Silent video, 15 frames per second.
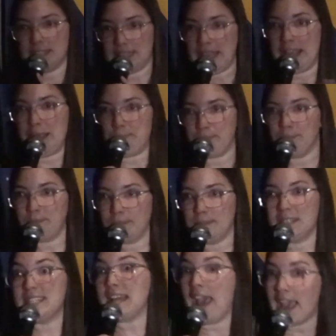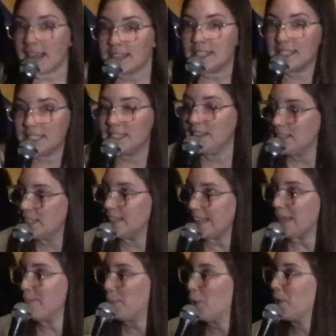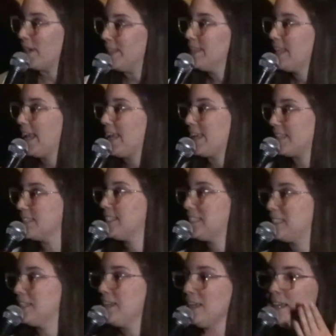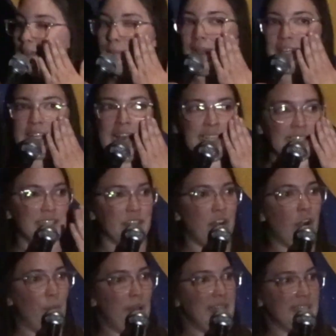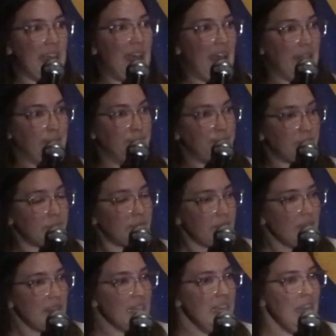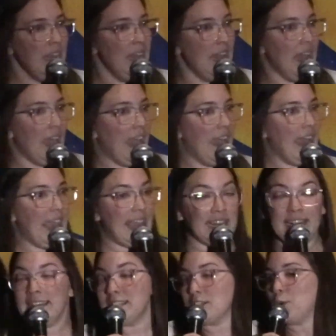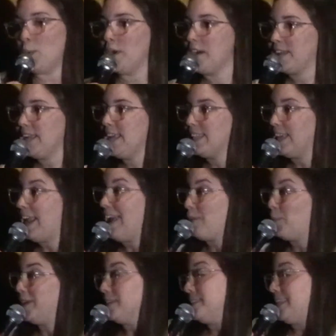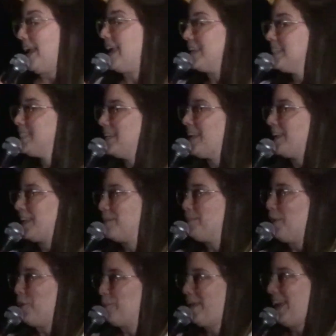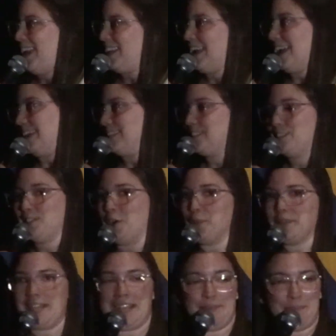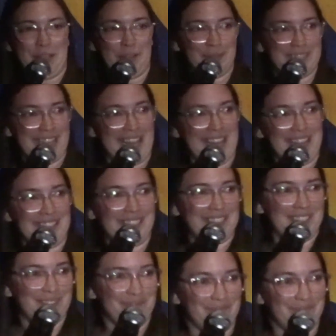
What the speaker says: sleep, sex, the important things. My glasses are always on. It is quirky that I will dance at any moment and I don't need music.